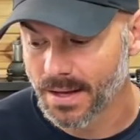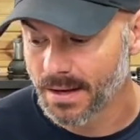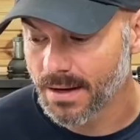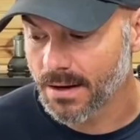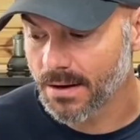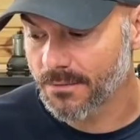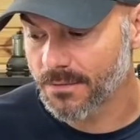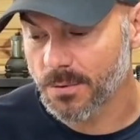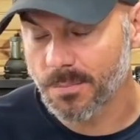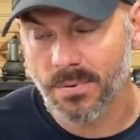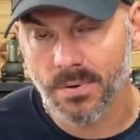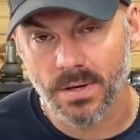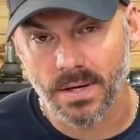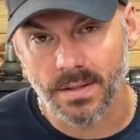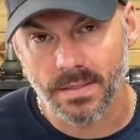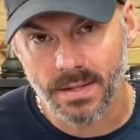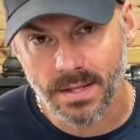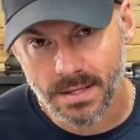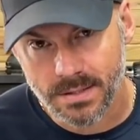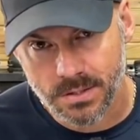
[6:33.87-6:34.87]
Now, if you put it in
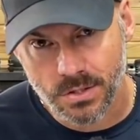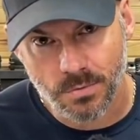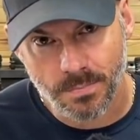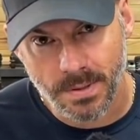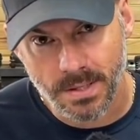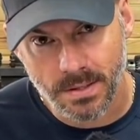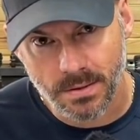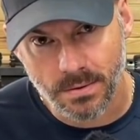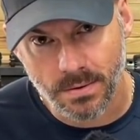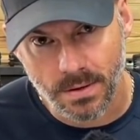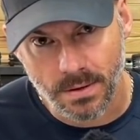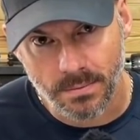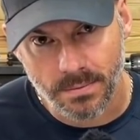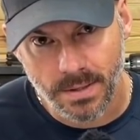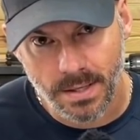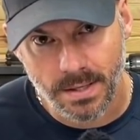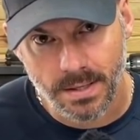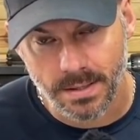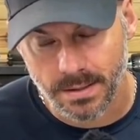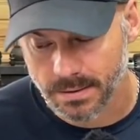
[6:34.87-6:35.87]
this, you'd be doing
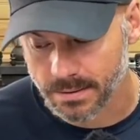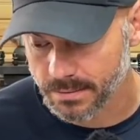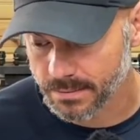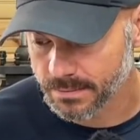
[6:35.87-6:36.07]
okay.